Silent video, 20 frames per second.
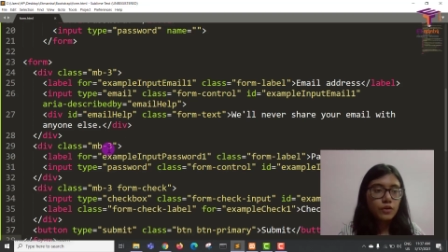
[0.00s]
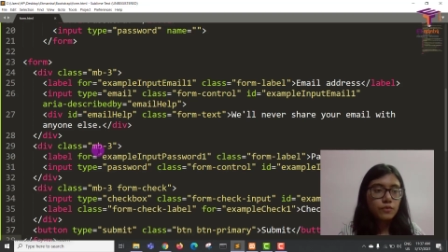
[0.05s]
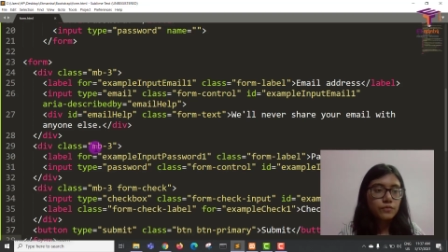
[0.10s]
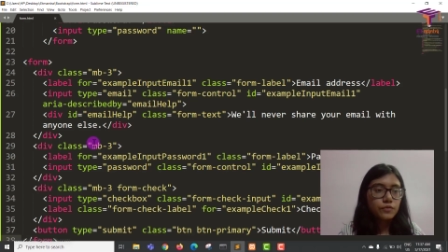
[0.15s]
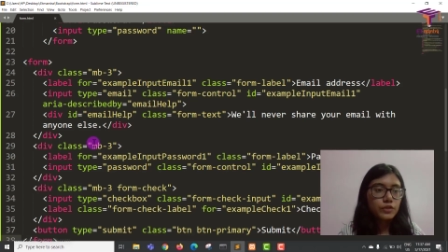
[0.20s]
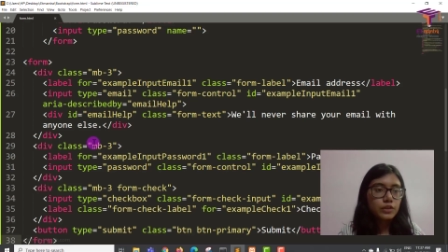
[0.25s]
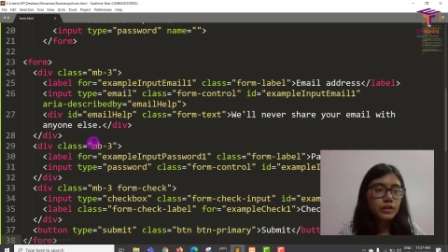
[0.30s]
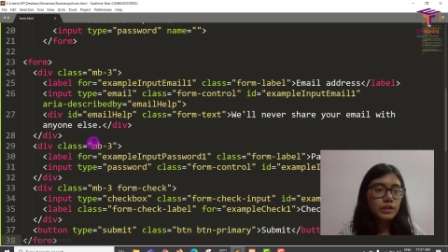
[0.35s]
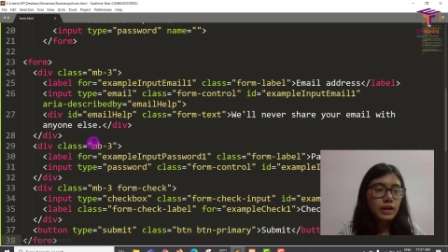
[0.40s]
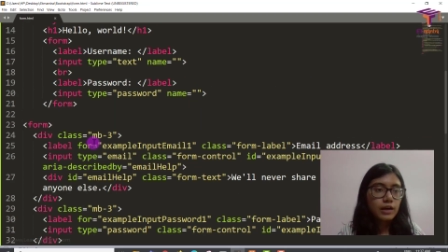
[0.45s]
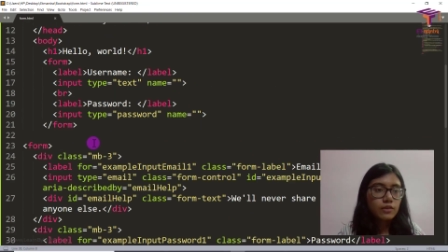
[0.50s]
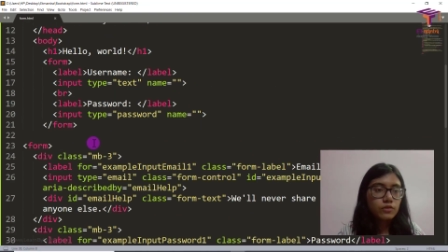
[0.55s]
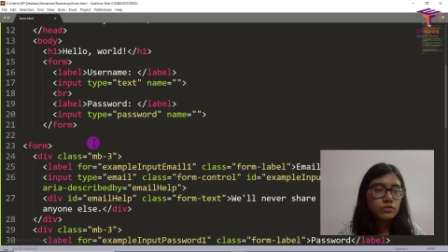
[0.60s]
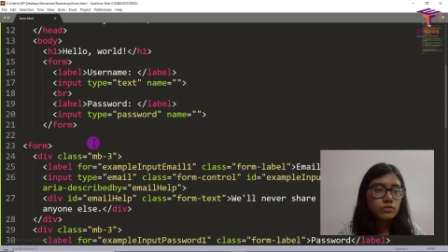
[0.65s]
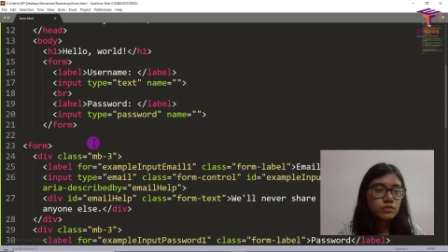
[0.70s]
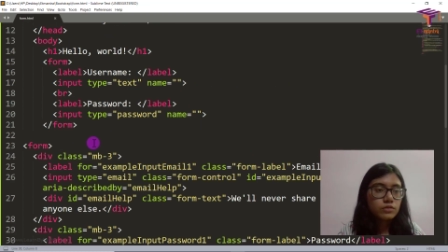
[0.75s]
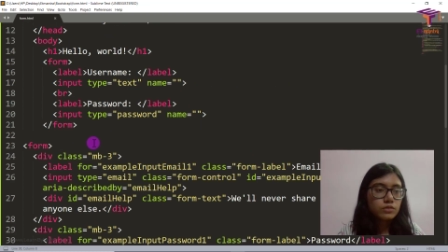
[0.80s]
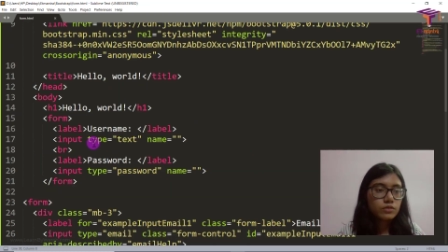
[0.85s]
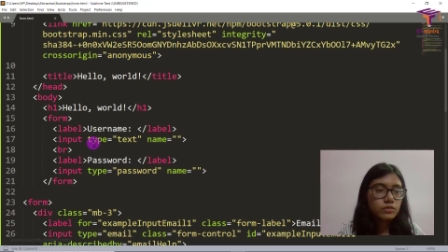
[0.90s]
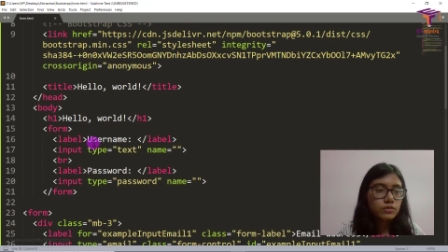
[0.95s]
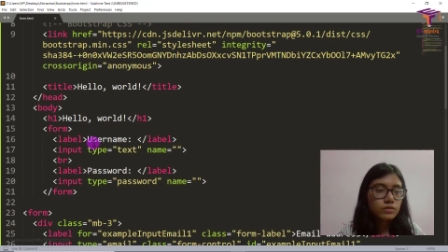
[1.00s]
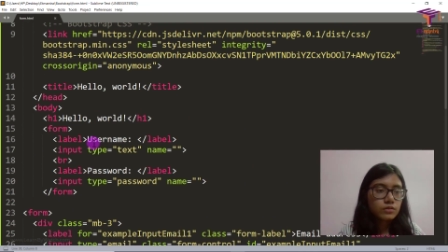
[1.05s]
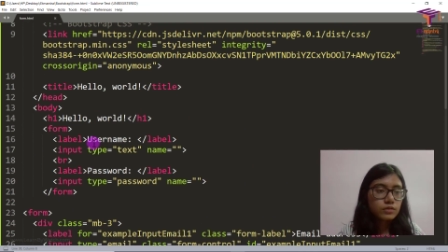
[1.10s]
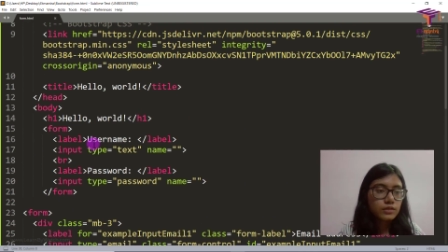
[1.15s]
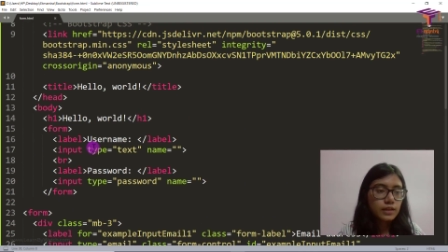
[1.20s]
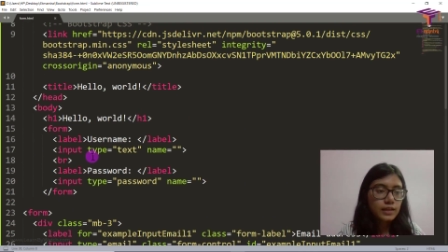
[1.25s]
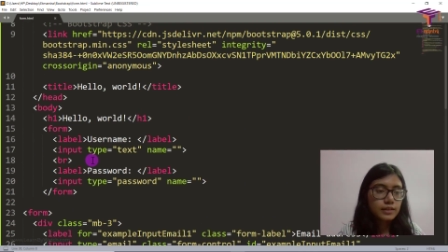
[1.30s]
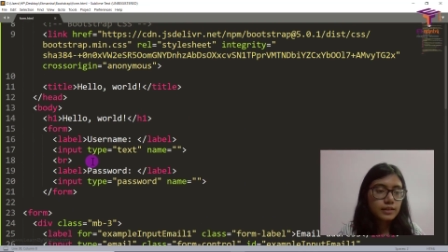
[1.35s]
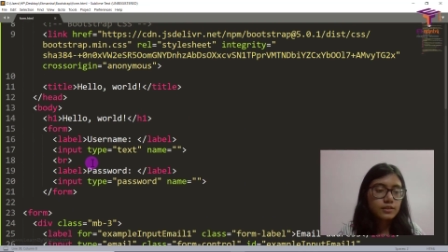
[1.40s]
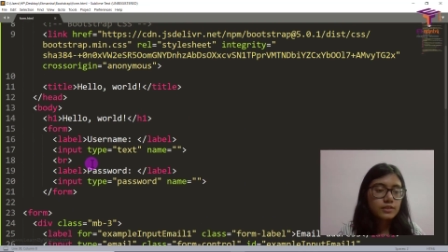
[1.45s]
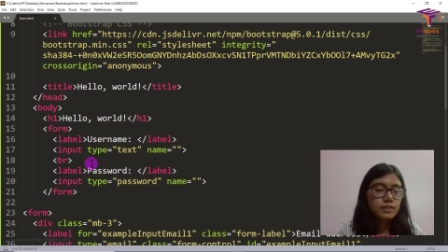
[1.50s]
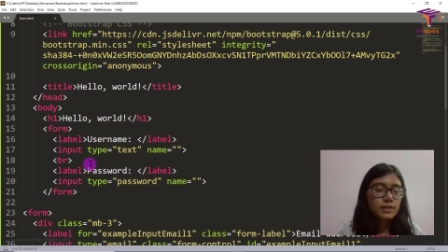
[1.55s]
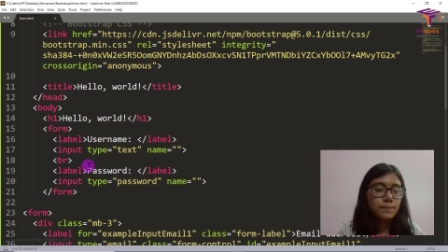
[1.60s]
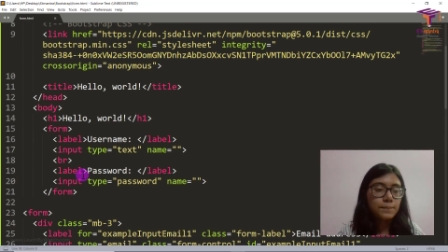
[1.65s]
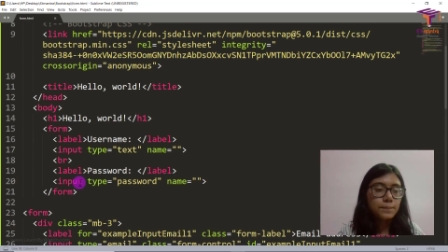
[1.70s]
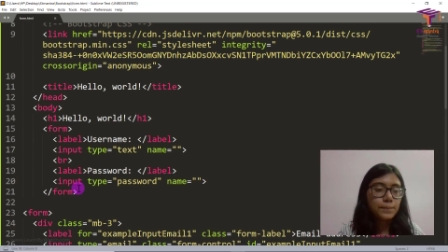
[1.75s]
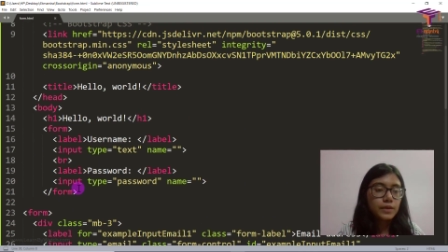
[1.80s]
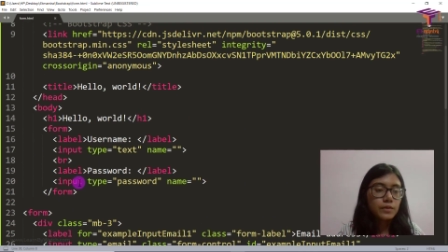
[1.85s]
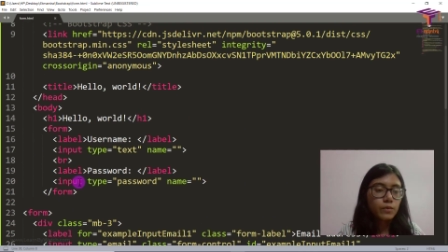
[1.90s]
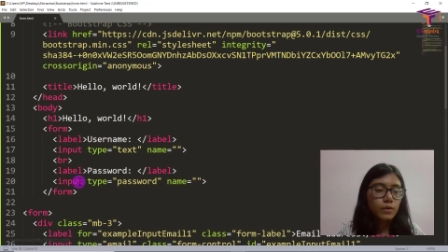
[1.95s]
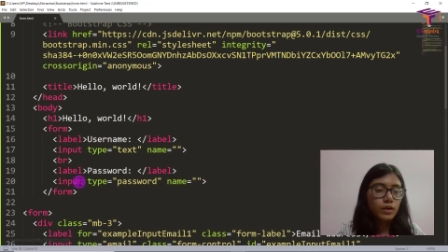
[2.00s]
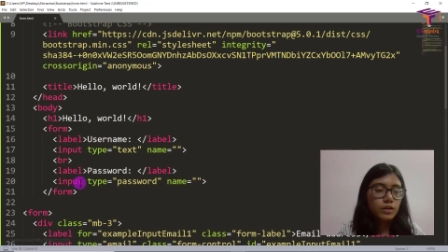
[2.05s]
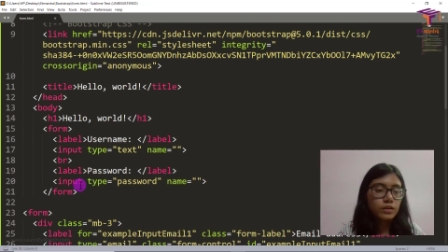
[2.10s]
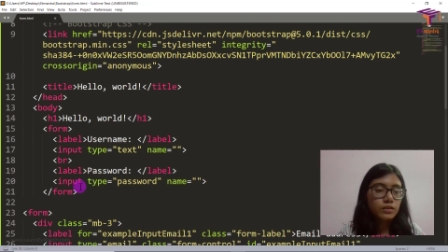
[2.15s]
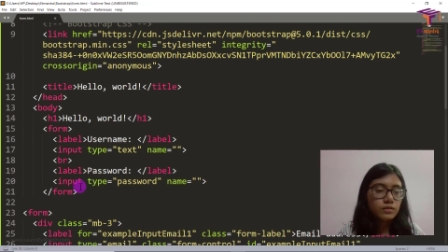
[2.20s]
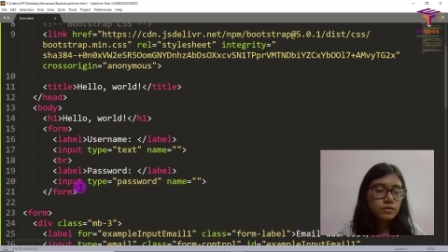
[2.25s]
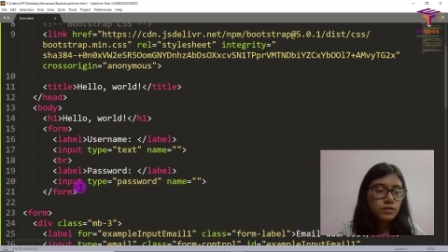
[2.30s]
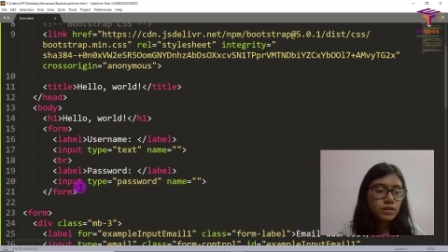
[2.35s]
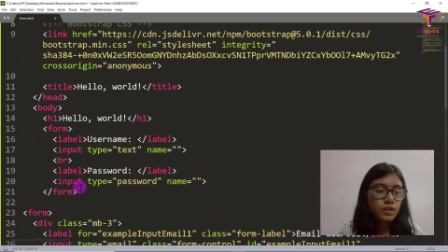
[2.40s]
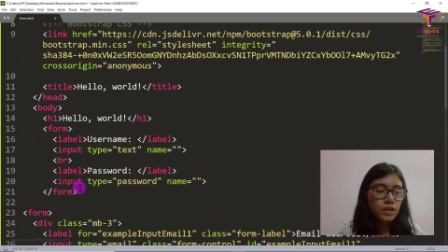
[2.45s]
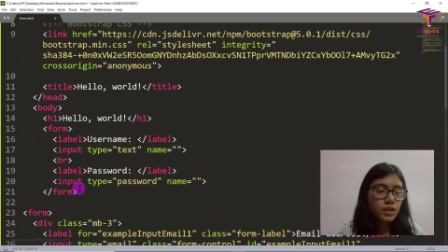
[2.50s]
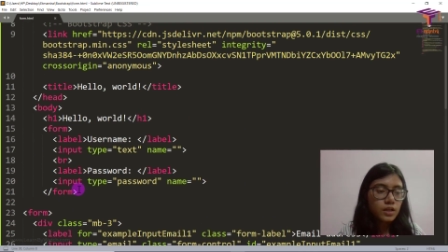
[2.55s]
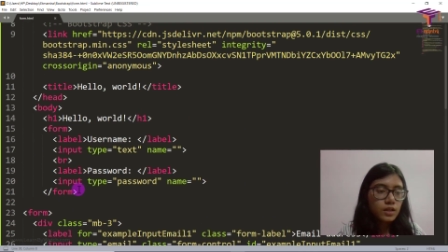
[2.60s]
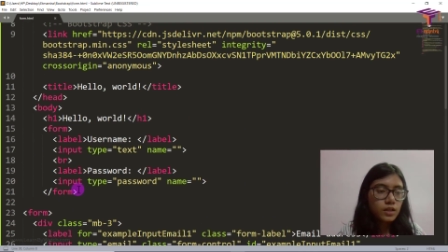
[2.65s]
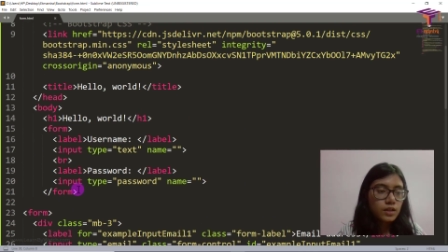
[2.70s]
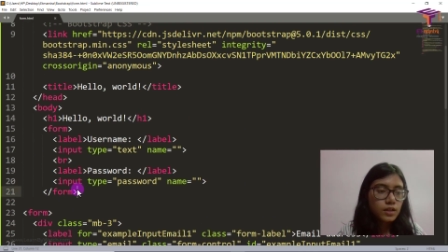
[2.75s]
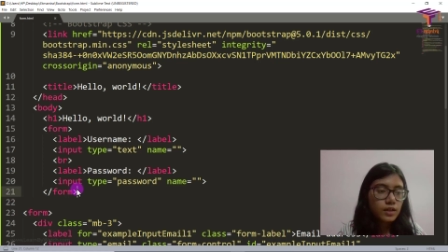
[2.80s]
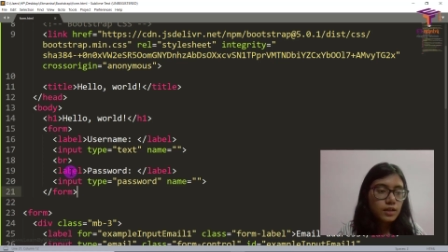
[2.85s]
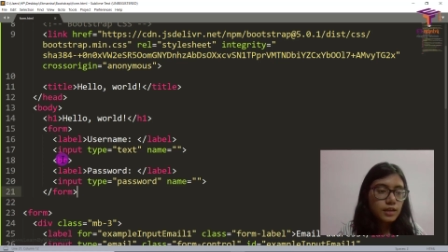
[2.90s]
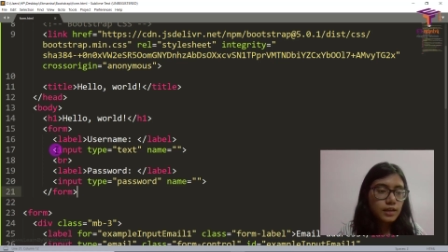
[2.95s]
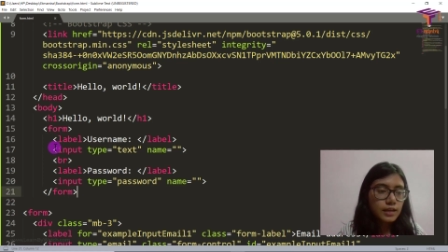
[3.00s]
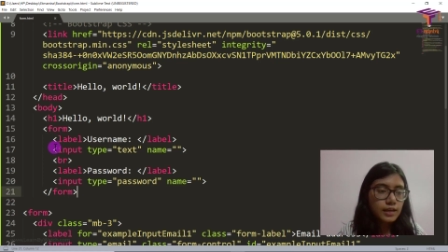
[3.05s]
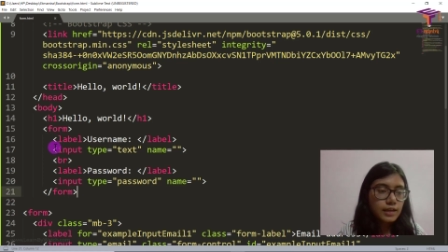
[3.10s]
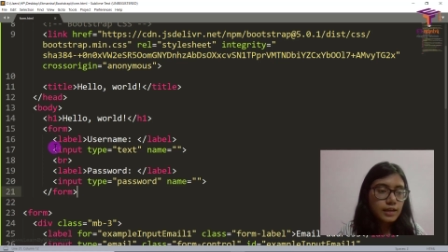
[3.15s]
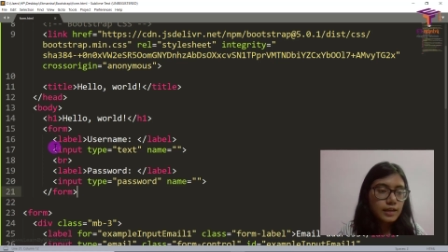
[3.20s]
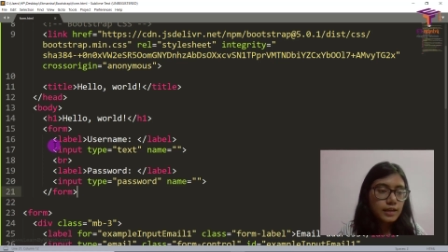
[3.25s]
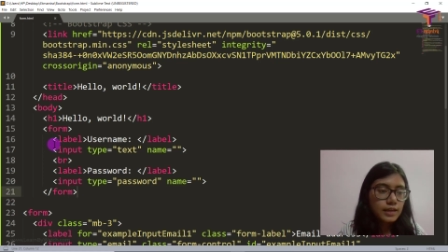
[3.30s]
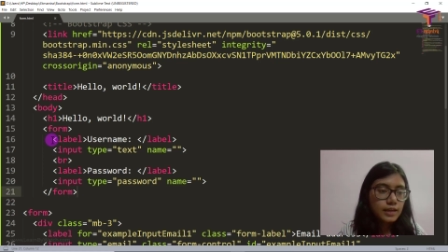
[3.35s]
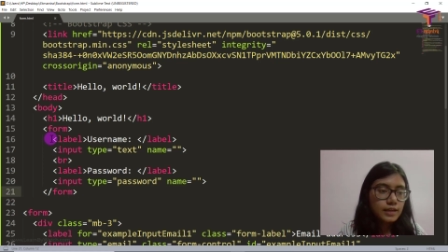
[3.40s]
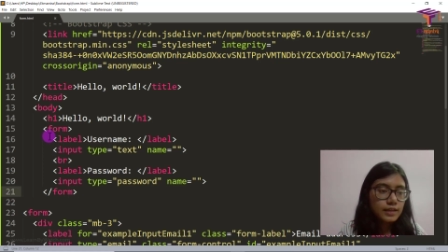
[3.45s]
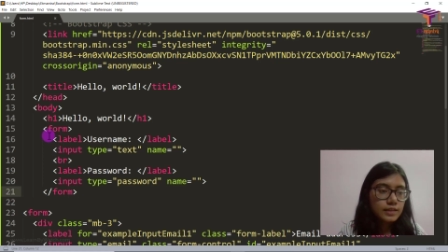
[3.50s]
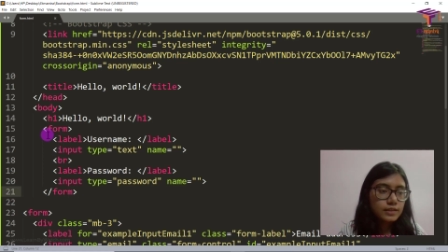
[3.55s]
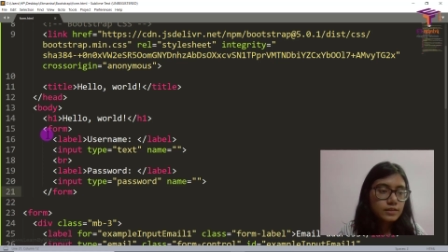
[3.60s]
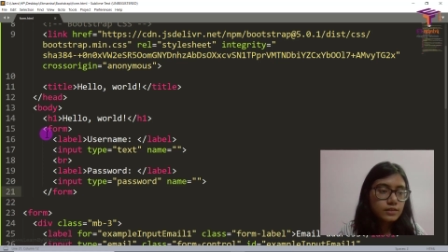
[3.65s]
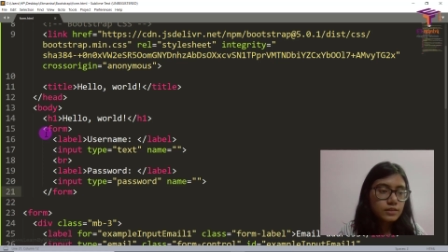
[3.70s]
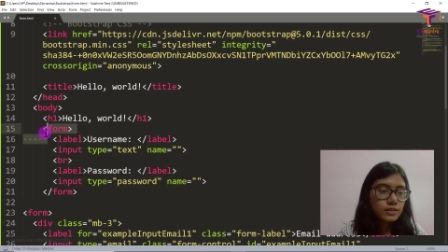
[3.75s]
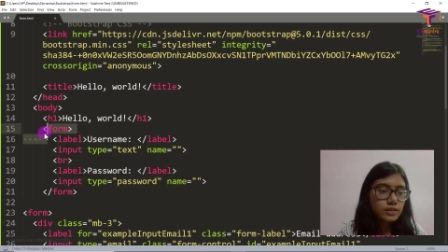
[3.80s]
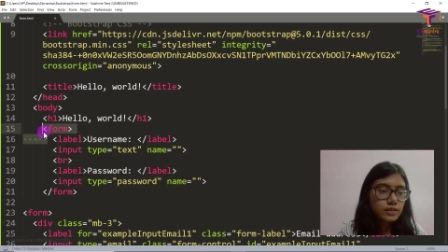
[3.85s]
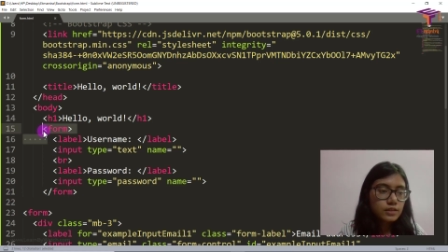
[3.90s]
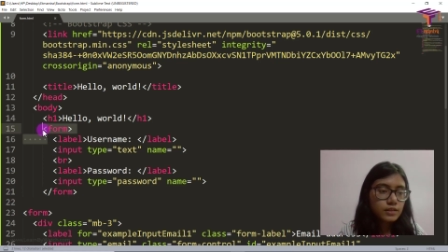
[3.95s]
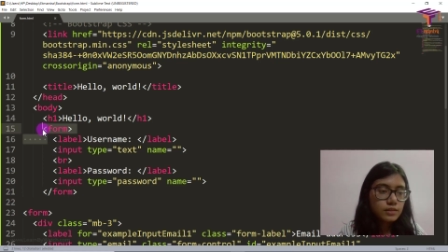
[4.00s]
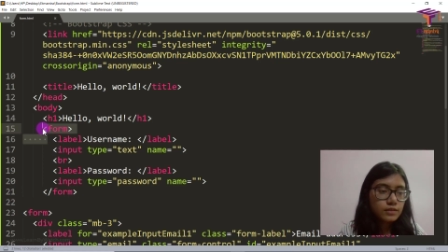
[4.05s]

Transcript: form for now, the simple one, and